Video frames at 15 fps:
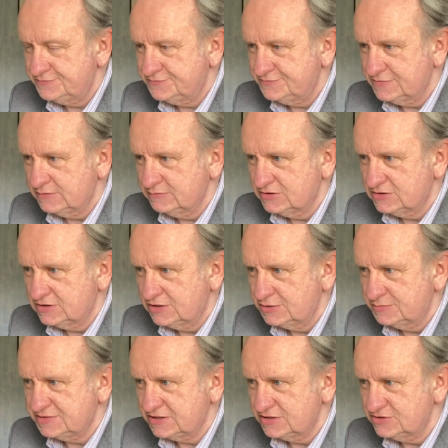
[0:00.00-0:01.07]
I'm not
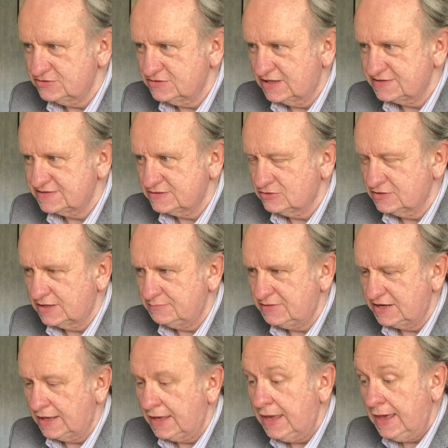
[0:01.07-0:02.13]
100% sure that's all that
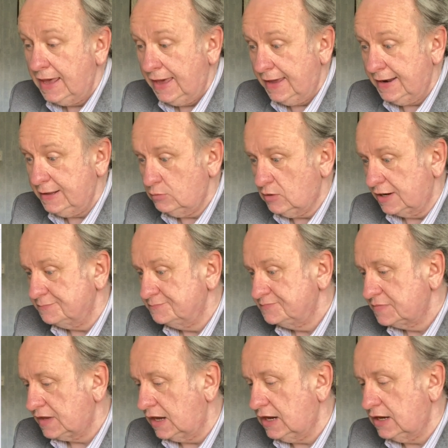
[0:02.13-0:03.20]
better. Anyway,
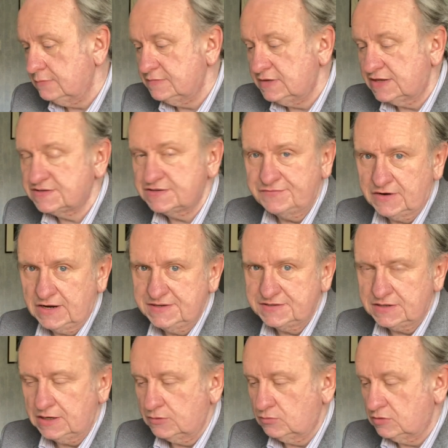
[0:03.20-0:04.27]
that's the phrase
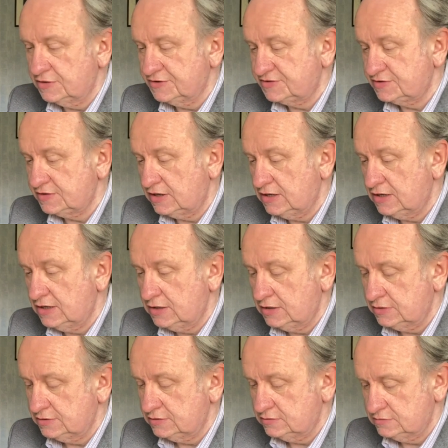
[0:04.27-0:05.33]
I want
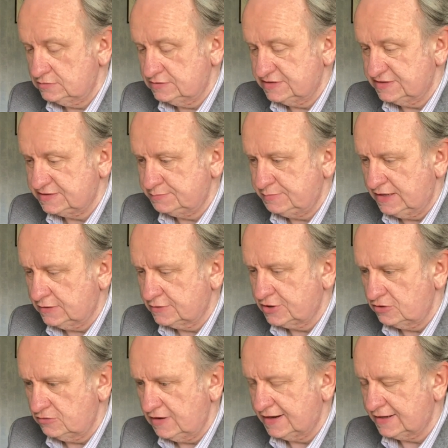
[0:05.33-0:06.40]
to spell
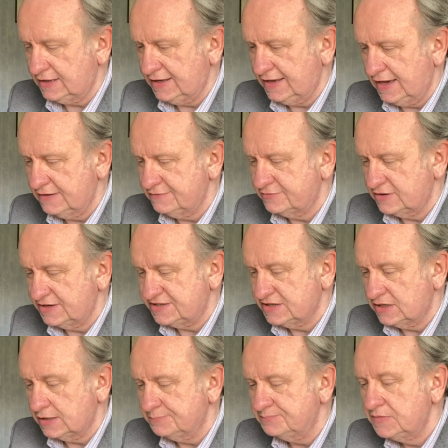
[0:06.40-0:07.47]
correctly every
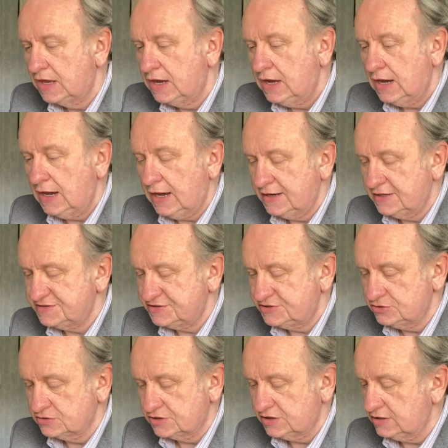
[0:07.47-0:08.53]
time. And as a
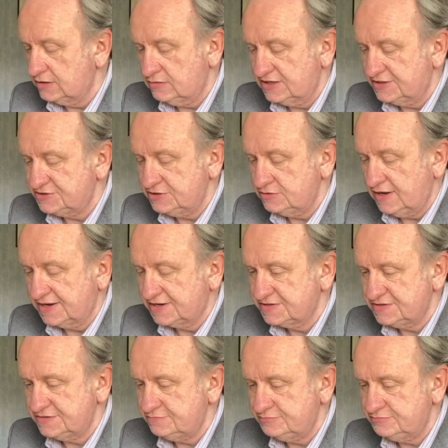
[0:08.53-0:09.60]
shortcut, I will let you
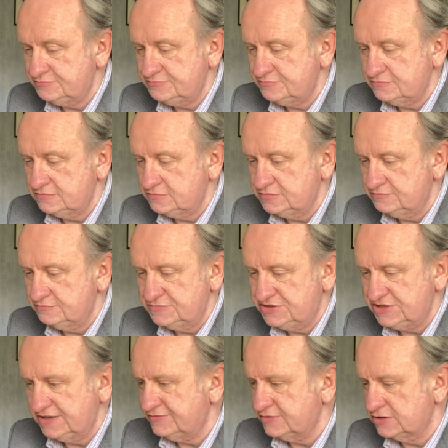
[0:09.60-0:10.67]
X,
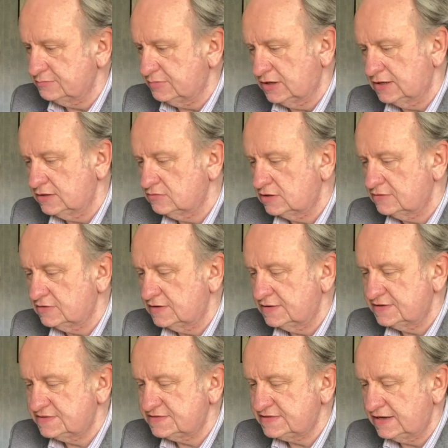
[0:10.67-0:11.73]
G for goodbye, whatever.
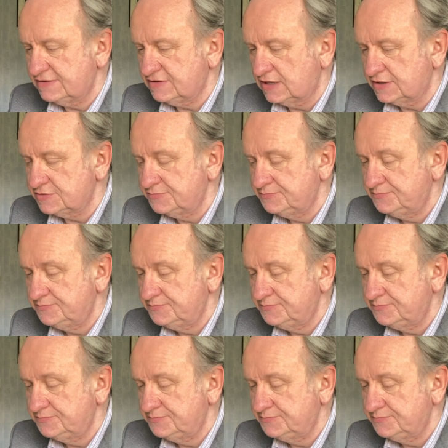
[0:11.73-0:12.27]
Save that.